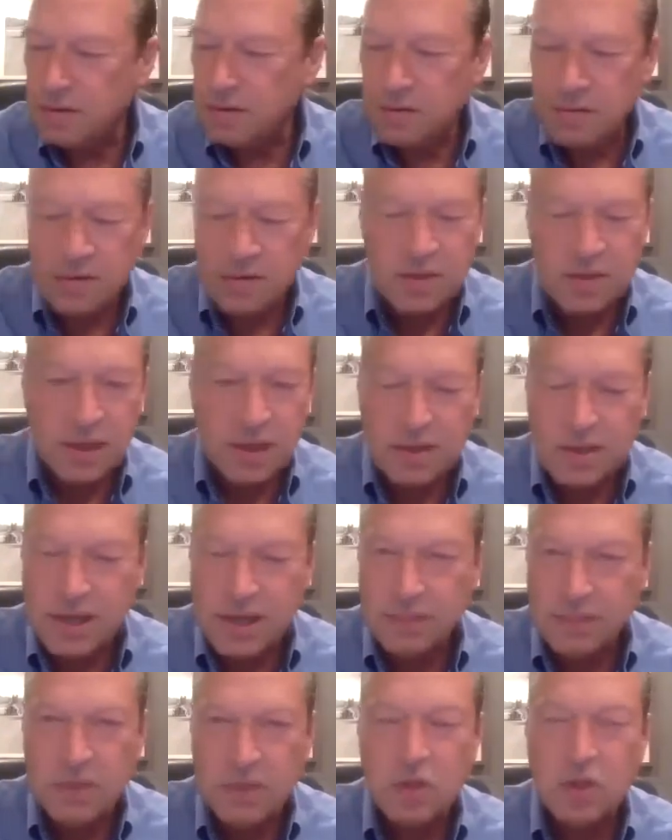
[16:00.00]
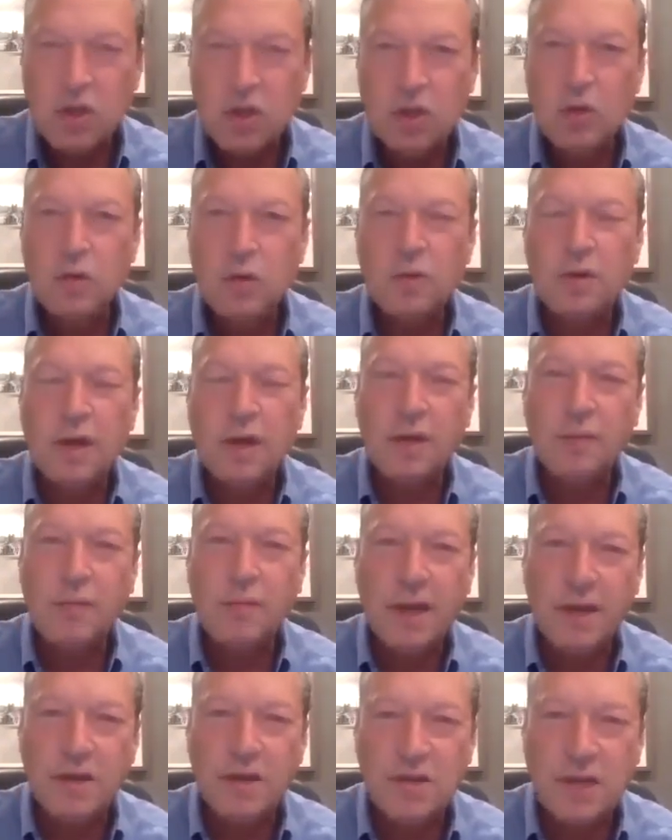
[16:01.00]
this attempted coup in
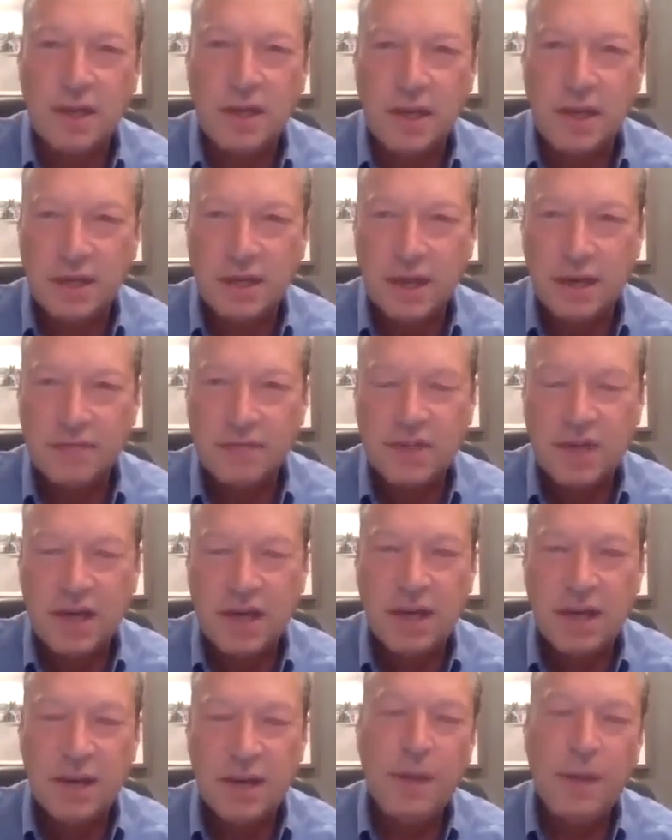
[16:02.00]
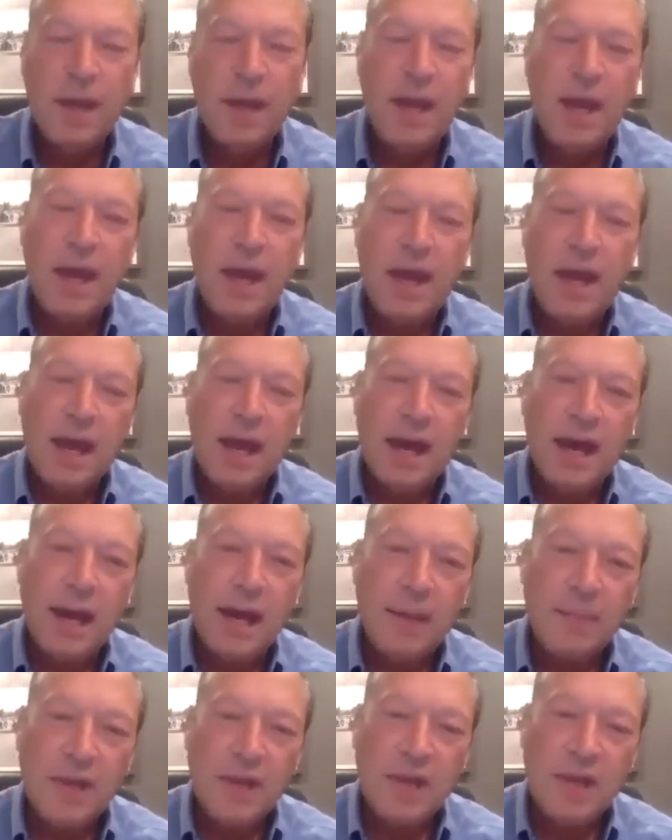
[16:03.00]
Albania is taking a lot of time.
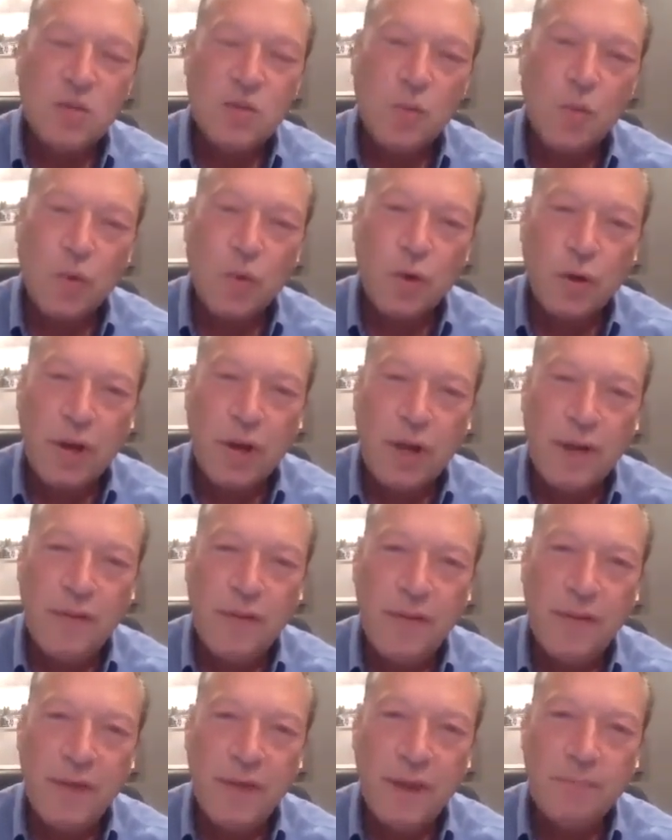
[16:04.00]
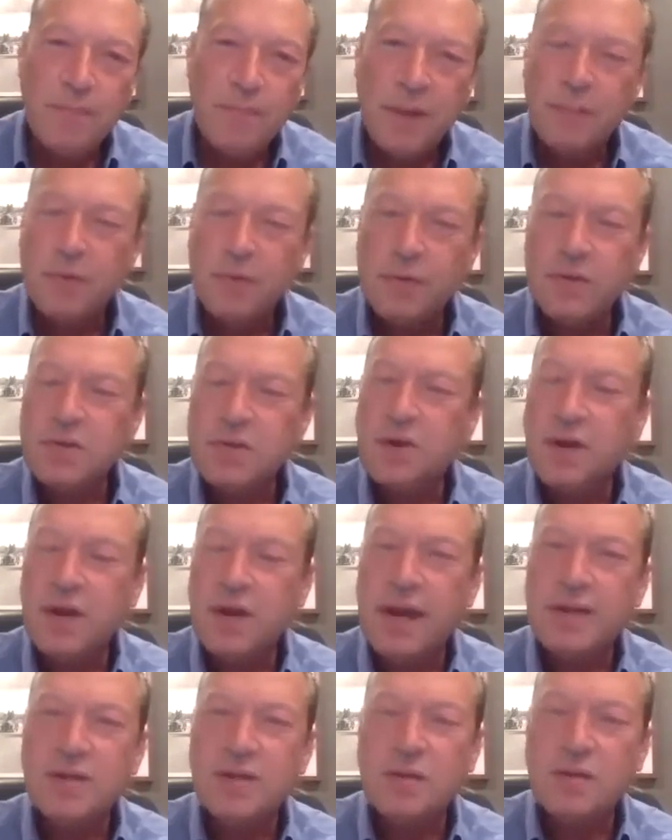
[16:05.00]
He's worried that people are going to start
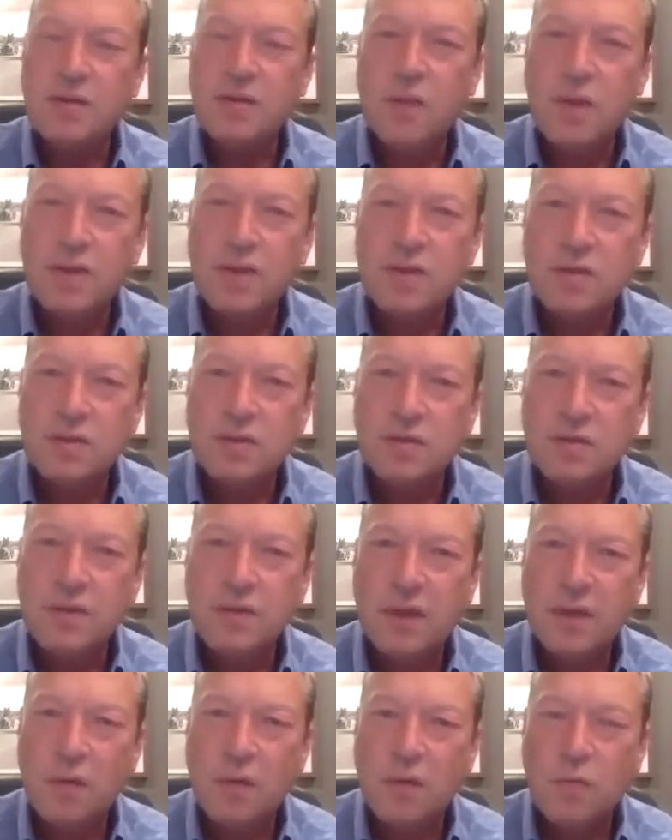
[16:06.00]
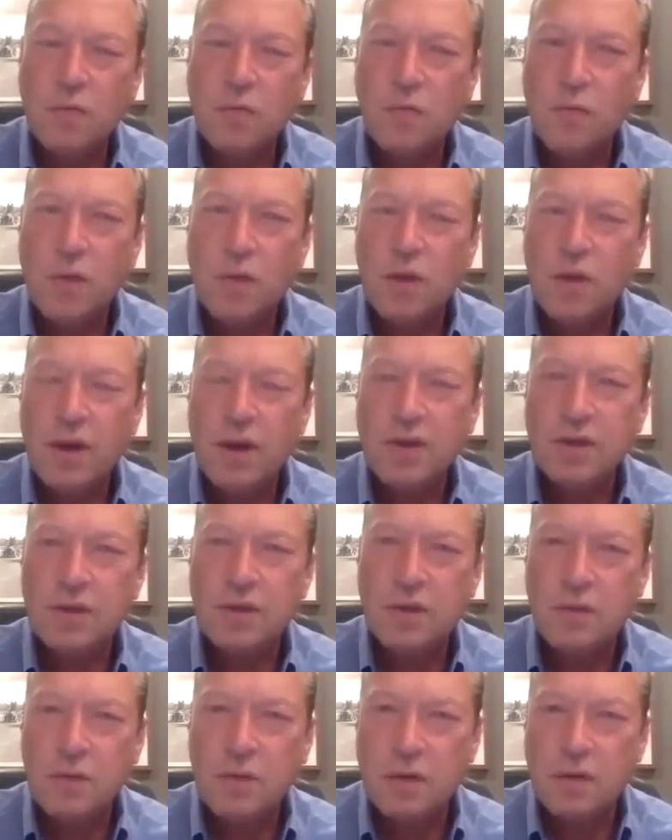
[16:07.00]
asking questions of like, well, what are you
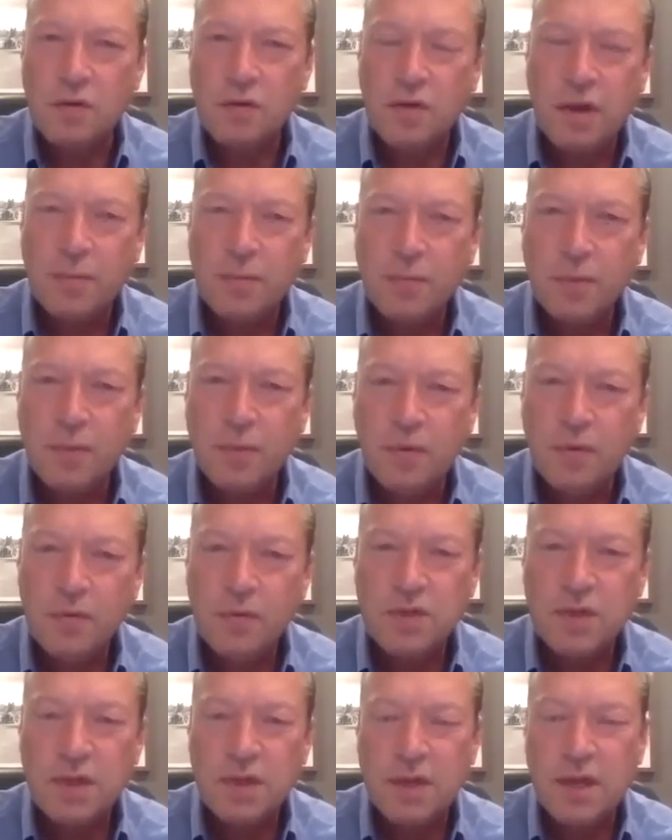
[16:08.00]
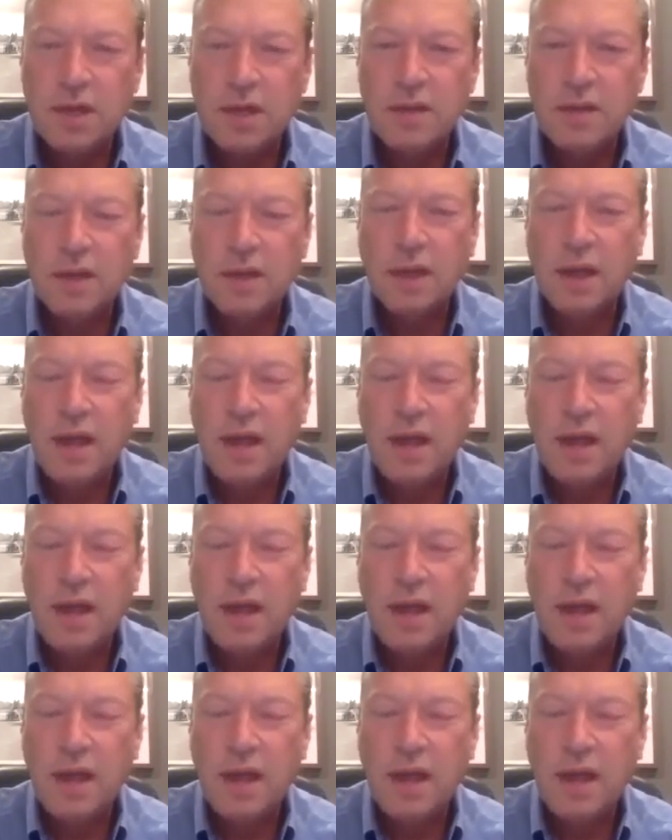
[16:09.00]
actually doing here? You're not producing anything.